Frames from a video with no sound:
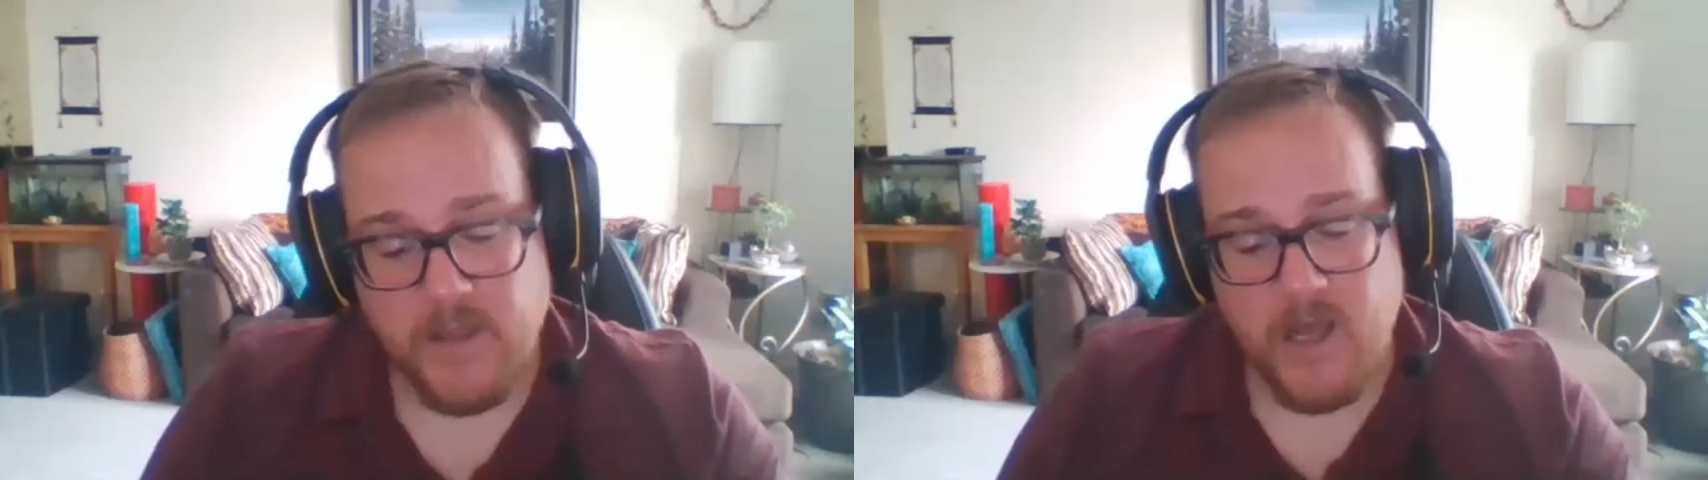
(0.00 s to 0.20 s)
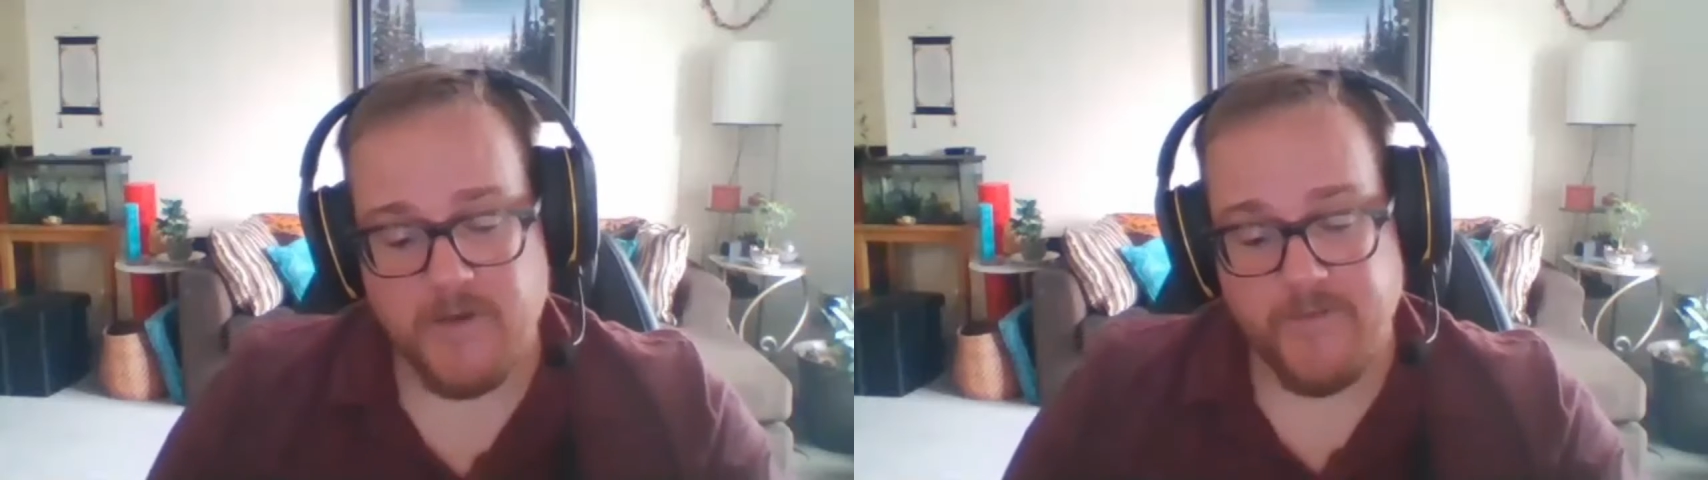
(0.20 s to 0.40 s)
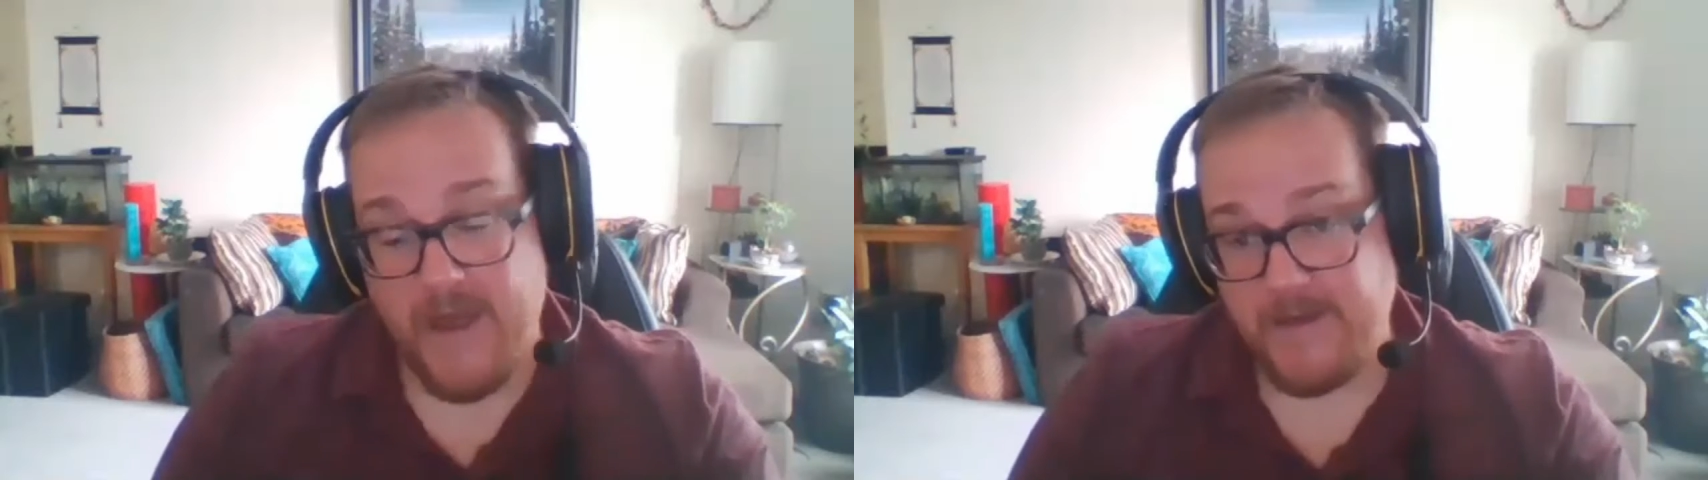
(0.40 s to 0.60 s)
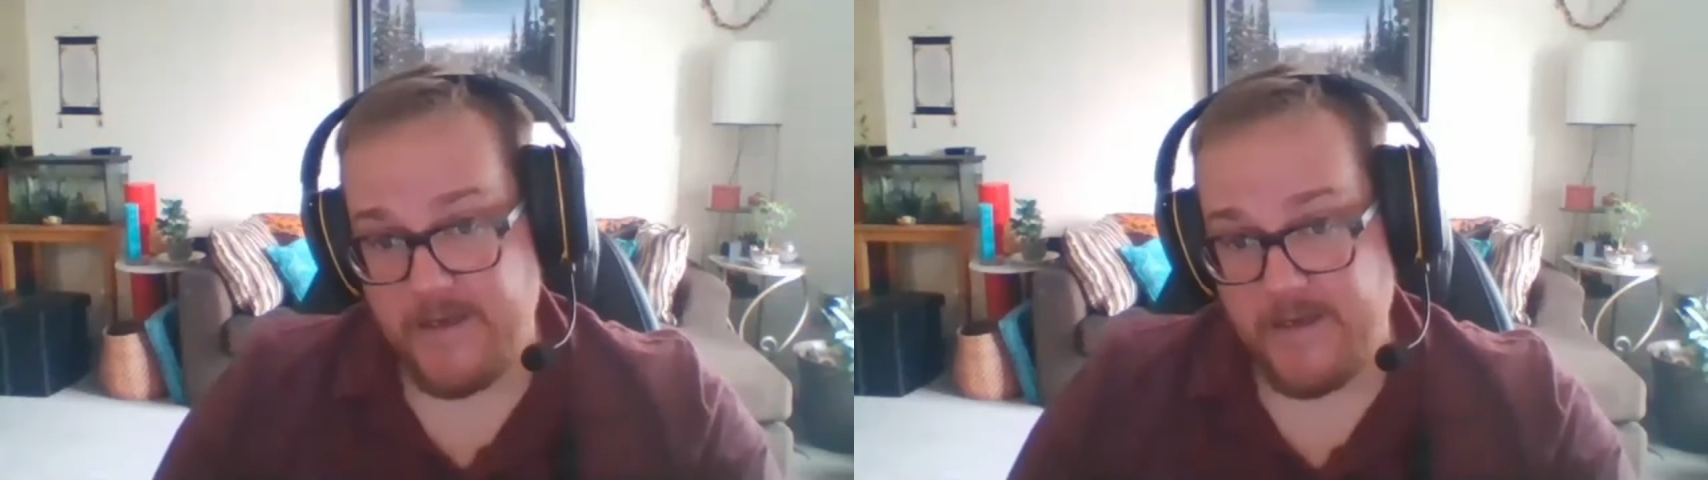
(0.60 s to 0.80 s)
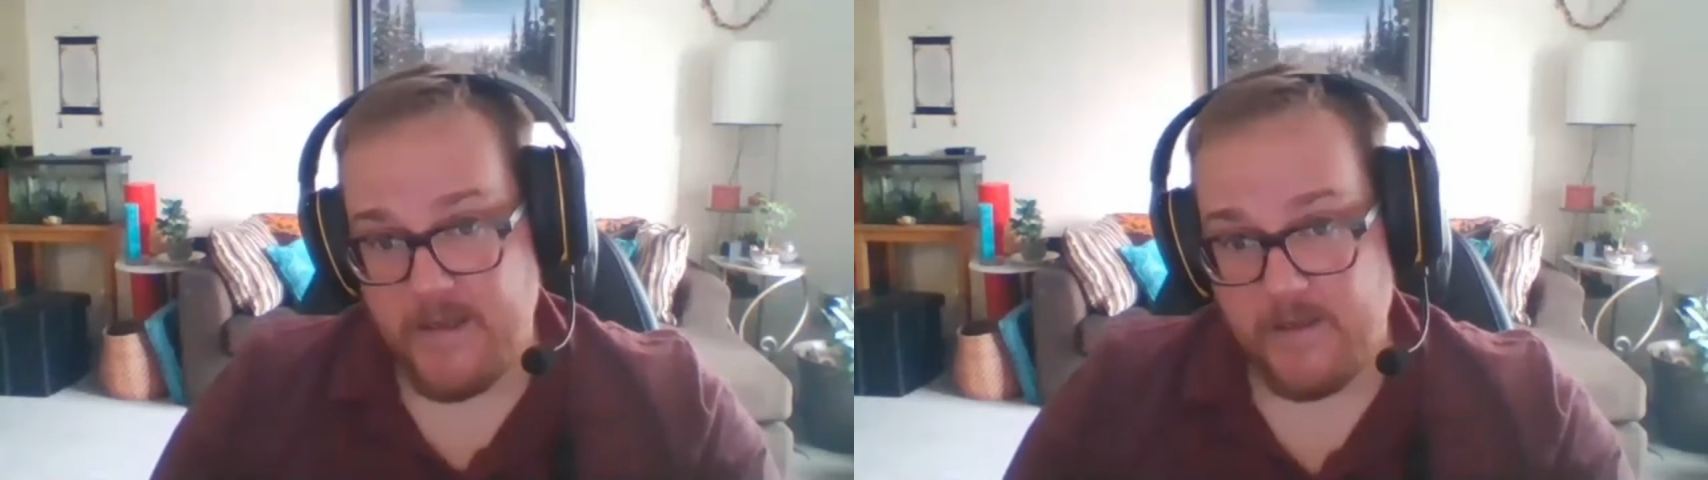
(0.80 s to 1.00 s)
a lot of
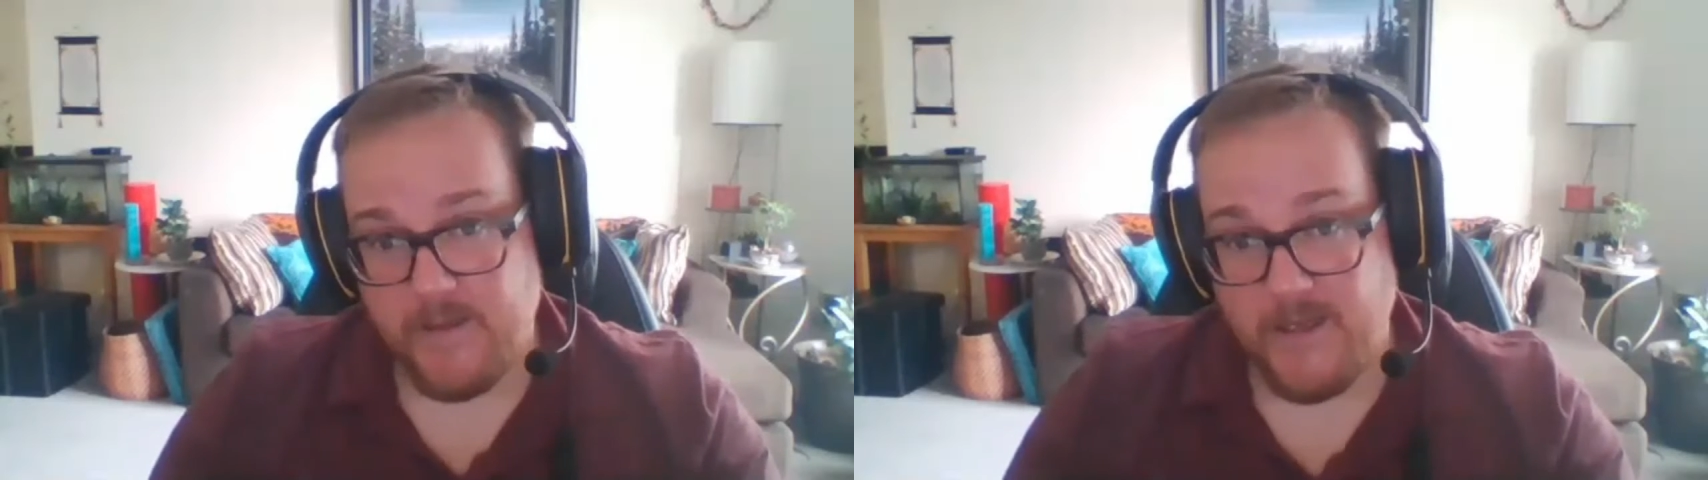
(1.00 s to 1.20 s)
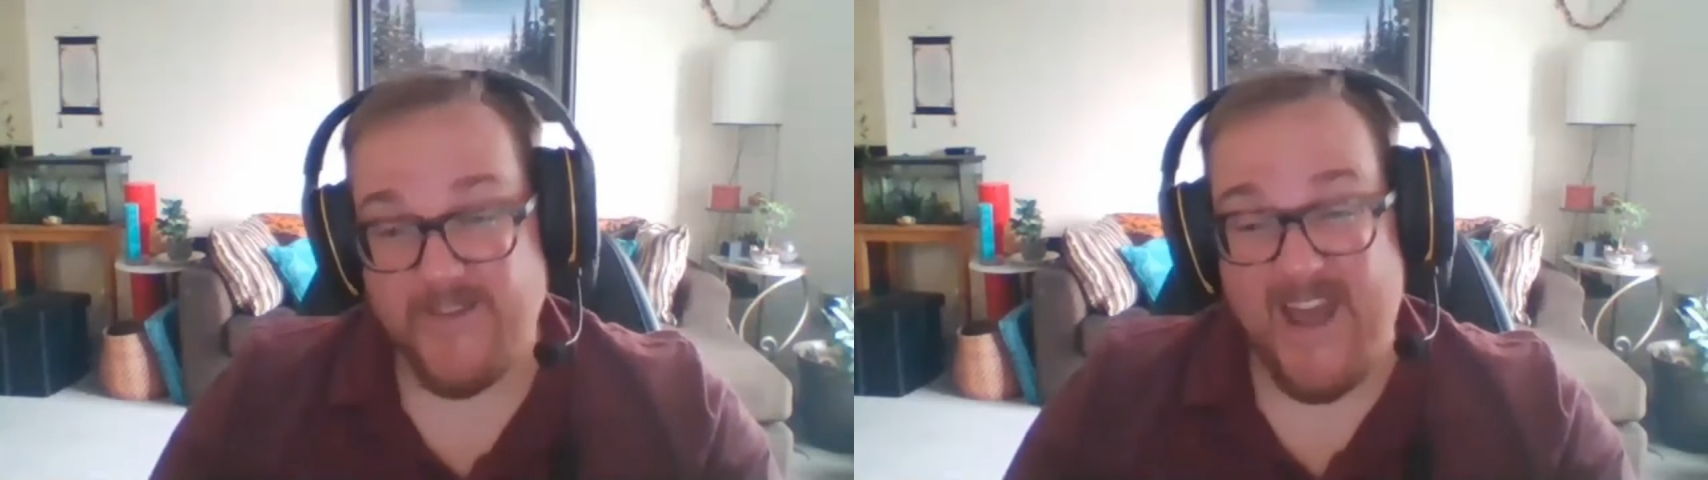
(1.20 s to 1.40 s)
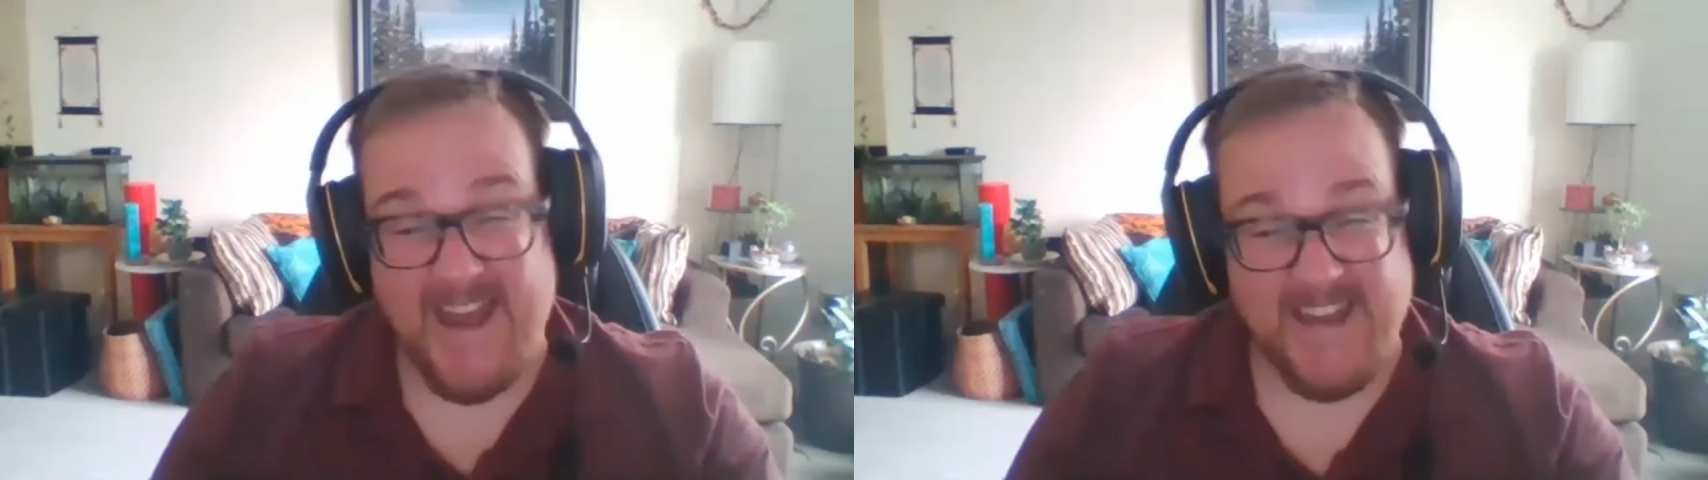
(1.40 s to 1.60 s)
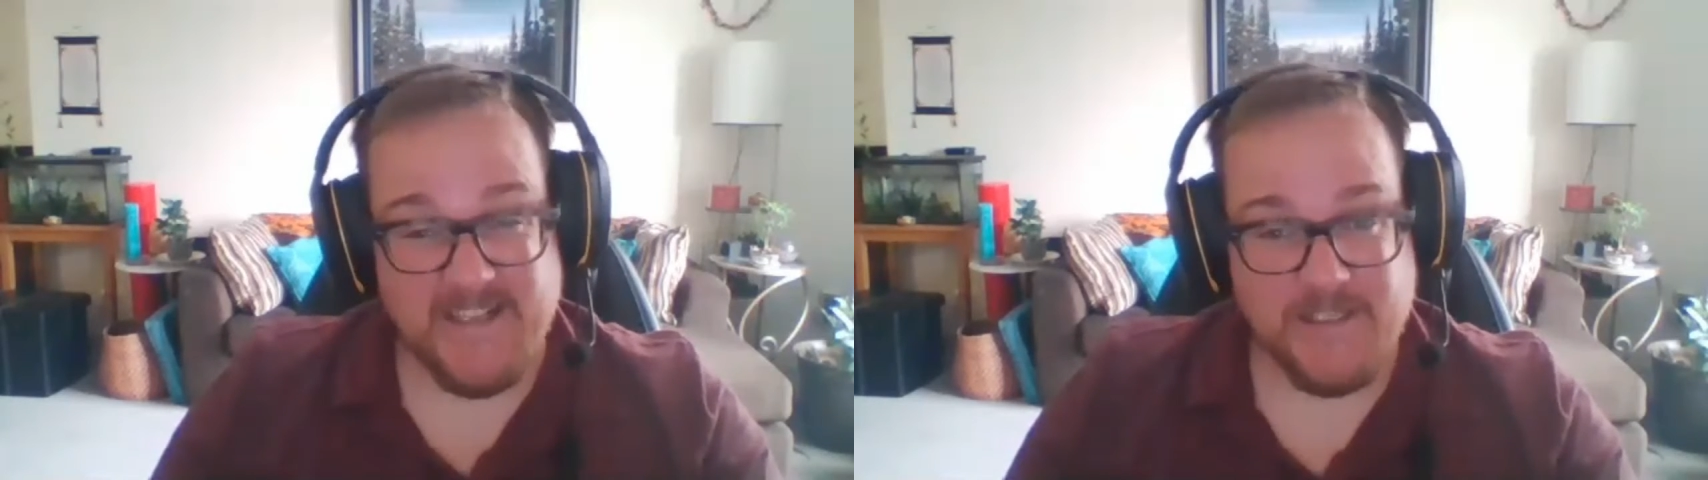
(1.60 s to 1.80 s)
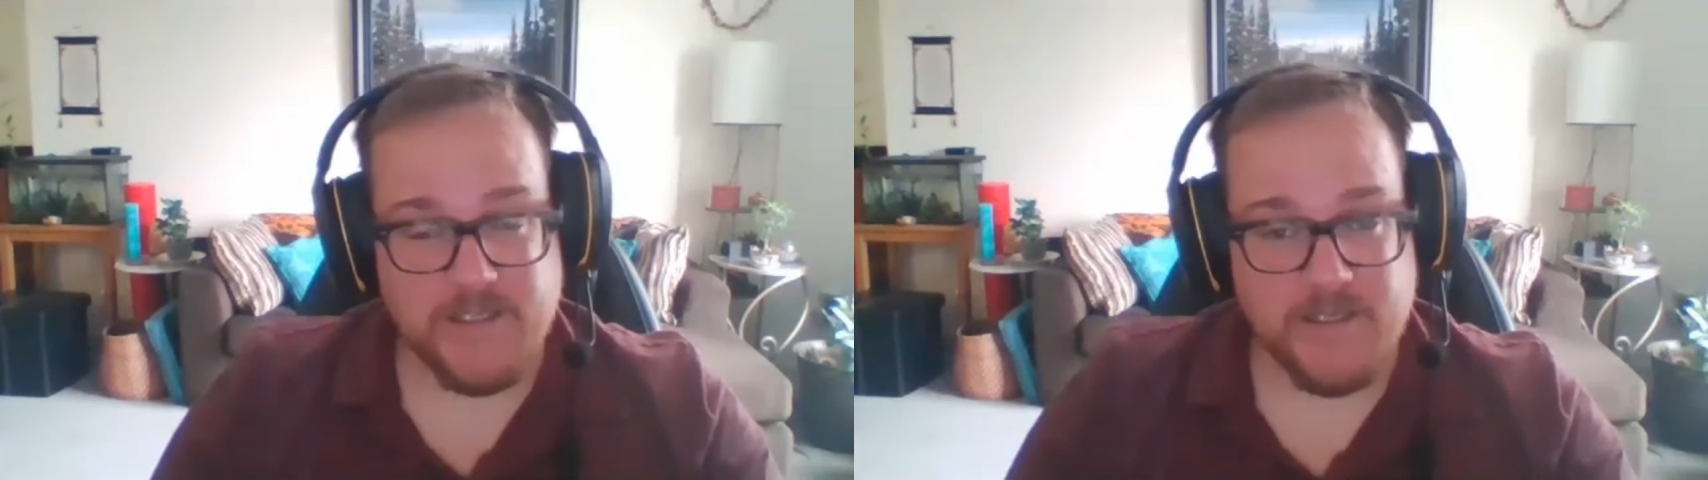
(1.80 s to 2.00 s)

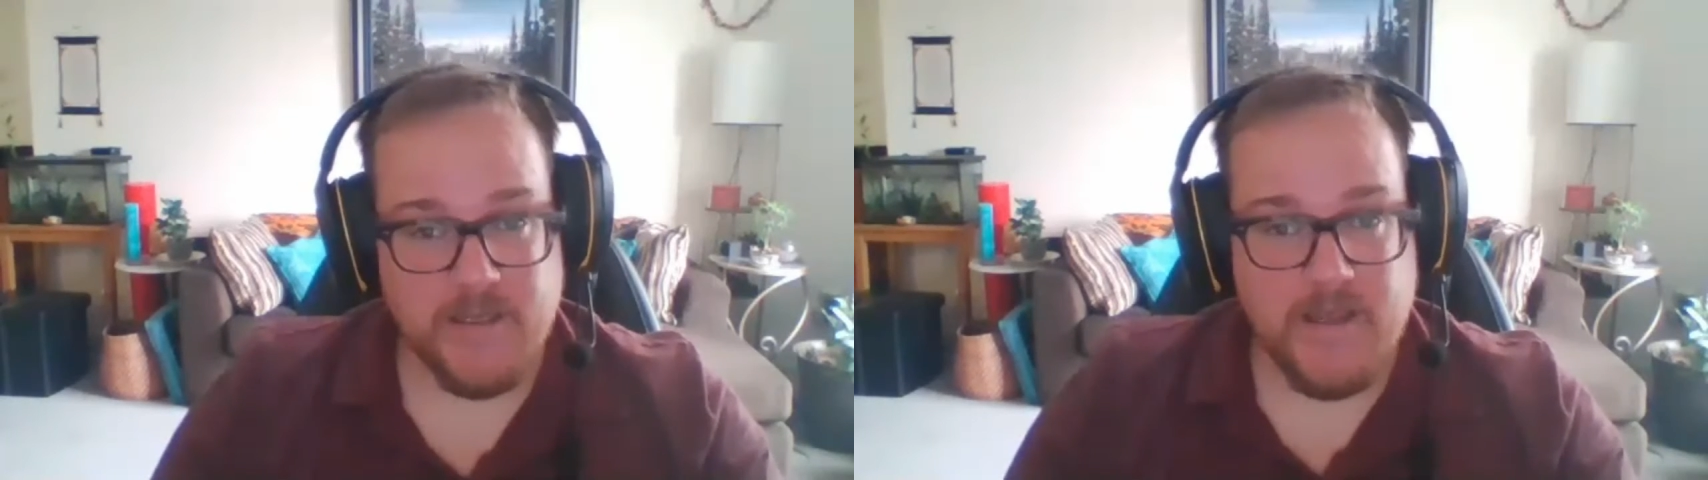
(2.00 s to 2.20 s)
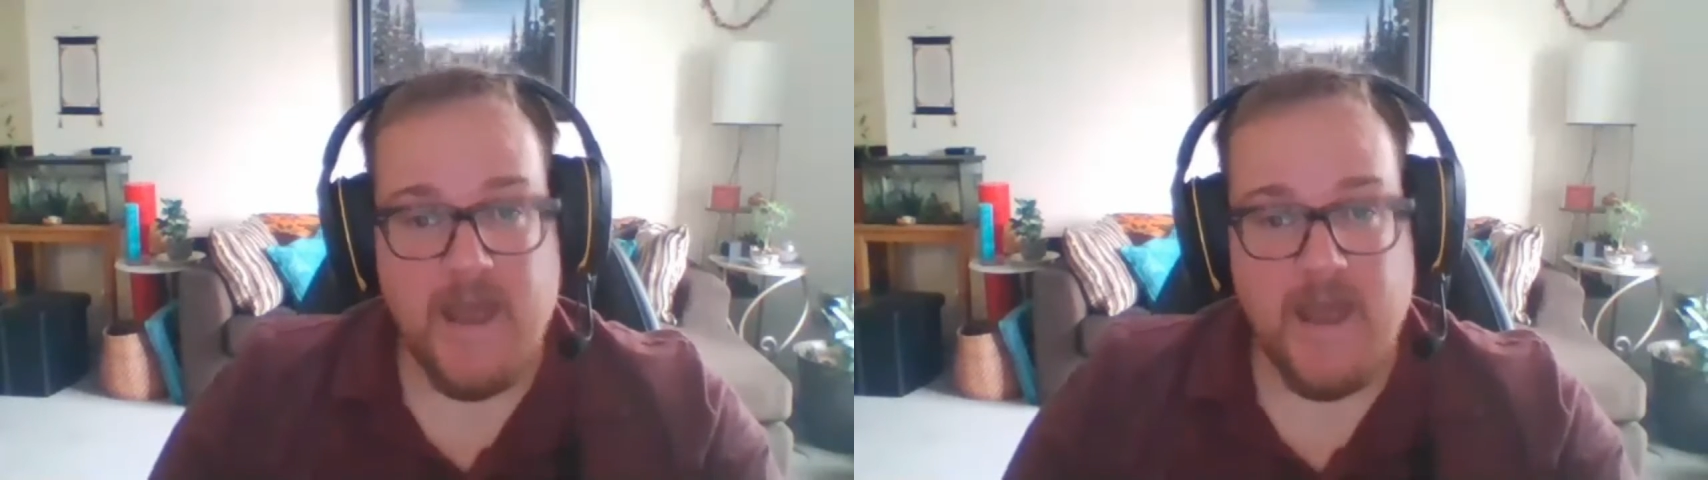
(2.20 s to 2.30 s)
edits.